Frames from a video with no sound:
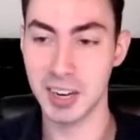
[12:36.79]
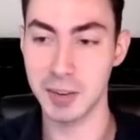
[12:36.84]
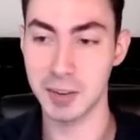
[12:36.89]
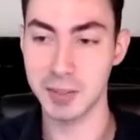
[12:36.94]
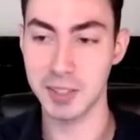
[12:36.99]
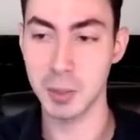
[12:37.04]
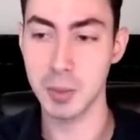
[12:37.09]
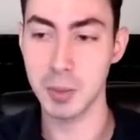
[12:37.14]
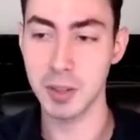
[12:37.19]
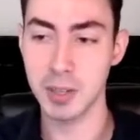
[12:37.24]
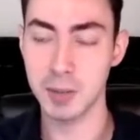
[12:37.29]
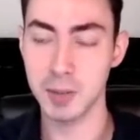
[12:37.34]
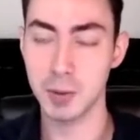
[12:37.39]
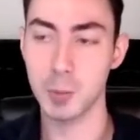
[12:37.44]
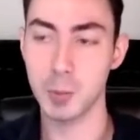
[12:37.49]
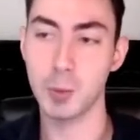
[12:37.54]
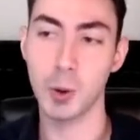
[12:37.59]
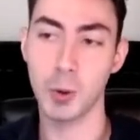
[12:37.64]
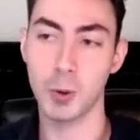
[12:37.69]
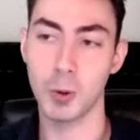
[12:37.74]
of some of the
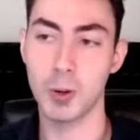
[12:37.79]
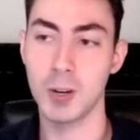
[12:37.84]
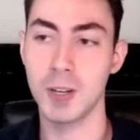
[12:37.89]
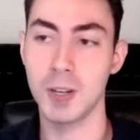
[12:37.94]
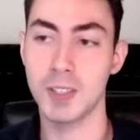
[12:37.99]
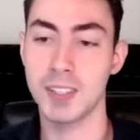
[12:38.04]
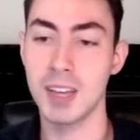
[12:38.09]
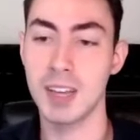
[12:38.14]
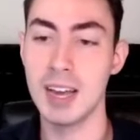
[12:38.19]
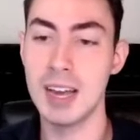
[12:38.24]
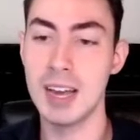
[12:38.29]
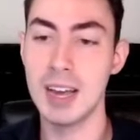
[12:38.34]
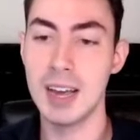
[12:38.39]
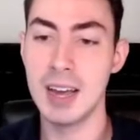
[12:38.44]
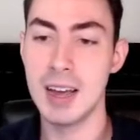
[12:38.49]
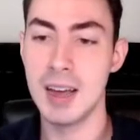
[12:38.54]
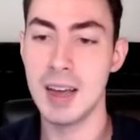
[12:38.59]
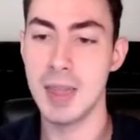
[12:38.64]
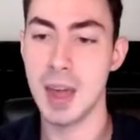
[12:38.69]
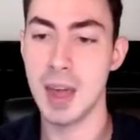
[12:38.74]
different protocols
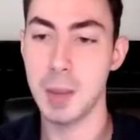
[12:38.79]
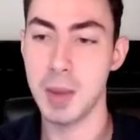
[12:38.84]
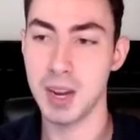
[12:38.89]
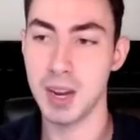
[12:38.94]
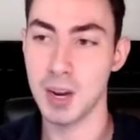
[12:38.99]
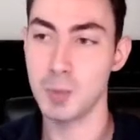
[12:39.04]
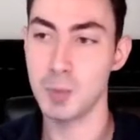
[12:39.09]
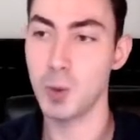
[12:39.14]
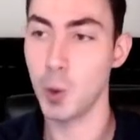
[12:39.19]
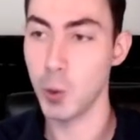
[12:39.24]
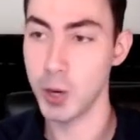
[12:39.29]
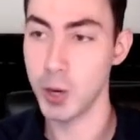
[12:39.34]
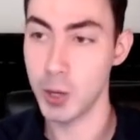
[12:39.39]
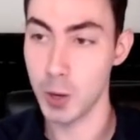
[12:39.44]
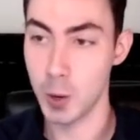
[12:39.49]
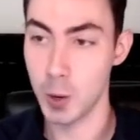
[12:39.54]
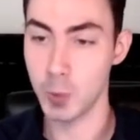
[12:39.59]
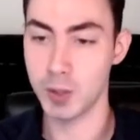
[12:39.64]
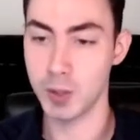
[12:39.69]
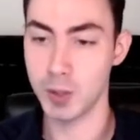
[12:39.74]
that make up what we
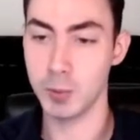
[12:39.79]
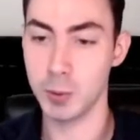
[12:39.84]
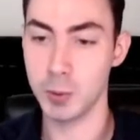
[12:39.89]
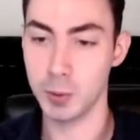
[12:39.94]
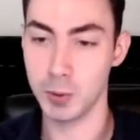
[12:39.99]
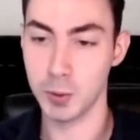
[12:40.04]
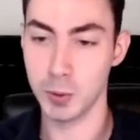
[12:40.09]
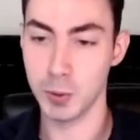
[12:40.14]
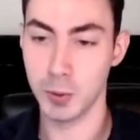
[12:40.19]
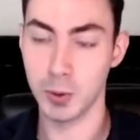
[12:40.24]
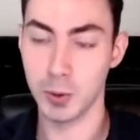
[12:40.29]
know as Bluetooth.